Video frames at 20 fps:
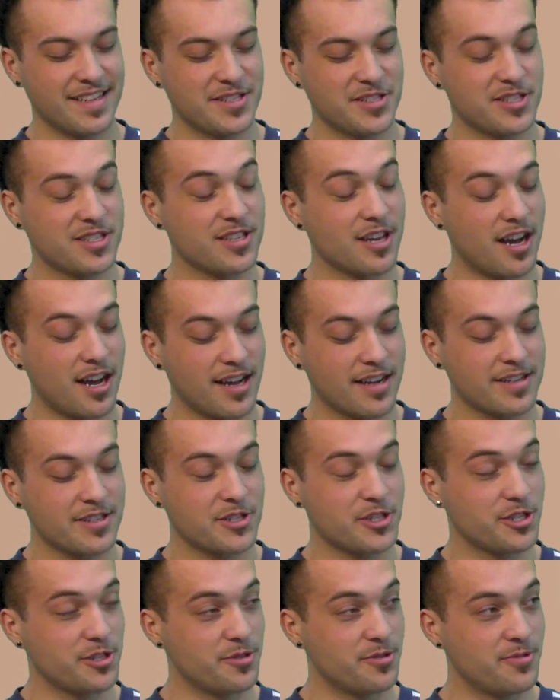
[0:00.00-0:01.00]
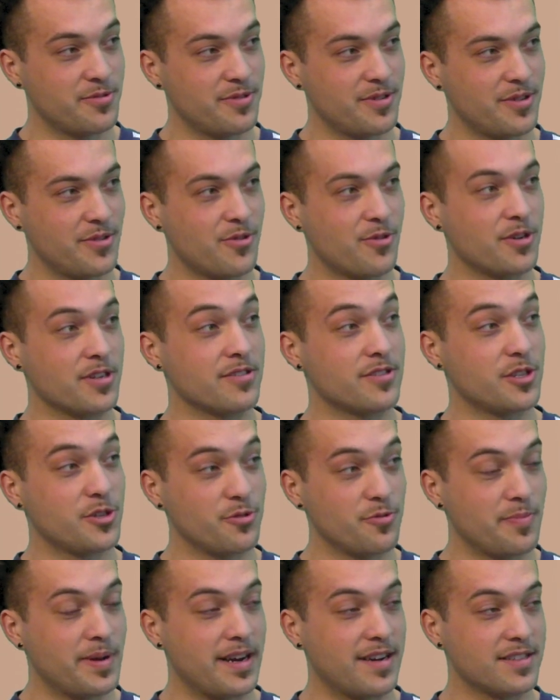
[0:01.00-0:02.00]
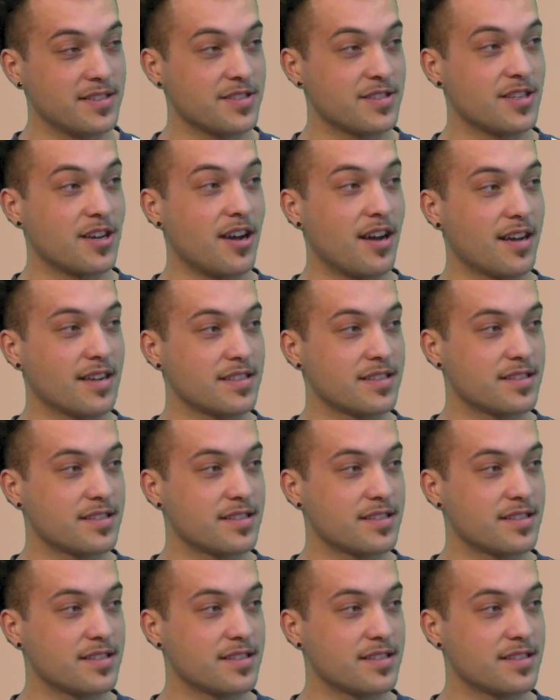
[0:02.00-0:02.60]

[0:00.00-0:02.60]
sock, shoe, or 2 pairs of socks